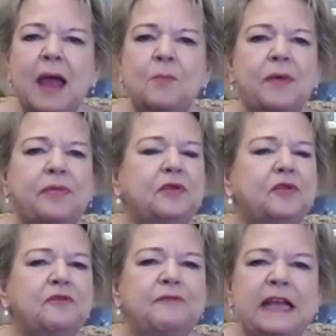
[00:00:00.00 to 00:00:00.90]
whether you do
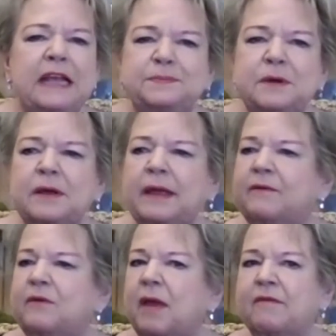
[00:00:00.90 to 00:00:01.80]
Facebook, if you
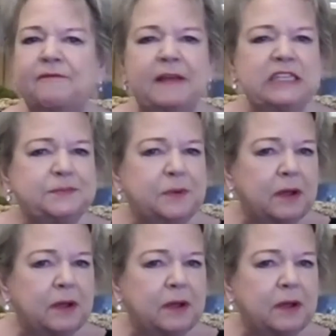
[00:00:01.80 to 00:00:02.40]
have a Facebook